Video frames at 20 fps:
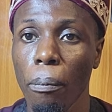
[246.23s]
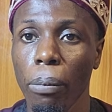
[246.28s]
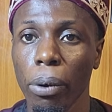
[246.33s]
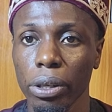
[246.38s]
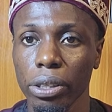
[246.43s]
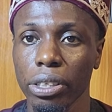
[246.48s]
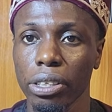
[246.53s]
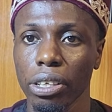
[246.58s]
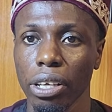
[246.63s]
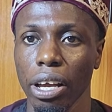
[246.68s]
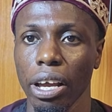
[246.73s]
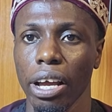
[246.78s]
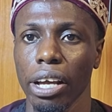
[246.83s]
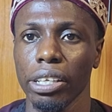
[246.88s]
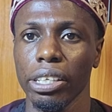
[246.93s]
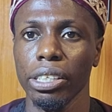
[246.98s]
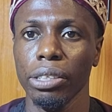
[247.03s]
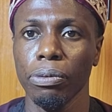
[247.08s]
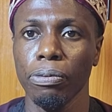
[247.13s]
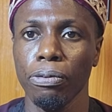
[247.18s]
but
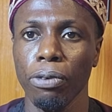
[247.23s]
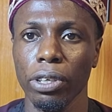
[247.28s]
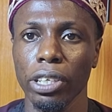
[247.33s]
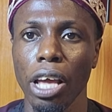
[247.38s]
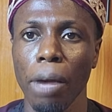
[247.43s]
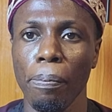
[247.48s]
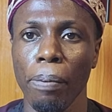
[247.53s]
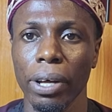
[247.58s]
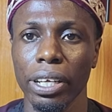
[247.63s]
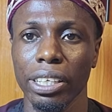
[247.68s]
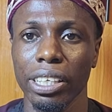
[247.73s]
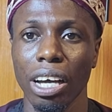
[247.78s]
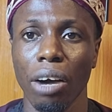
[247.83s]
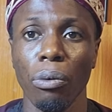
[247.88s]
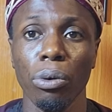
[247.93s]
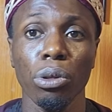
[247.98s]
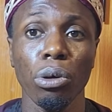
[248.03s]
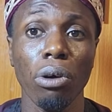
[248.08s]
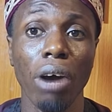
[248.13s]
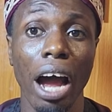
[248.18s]
the funny part is that
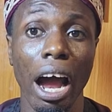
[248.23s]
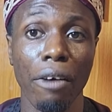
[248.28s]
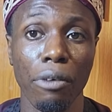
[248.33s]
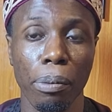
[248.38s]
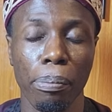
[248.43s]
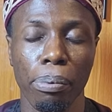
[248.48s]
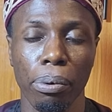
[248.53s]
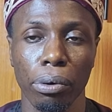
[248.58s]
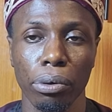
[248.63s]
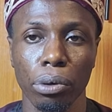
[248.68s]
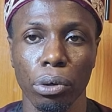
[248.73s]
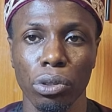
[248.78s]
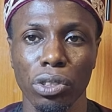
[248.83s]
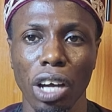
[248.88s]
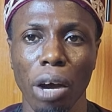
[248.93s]
we don't have a product.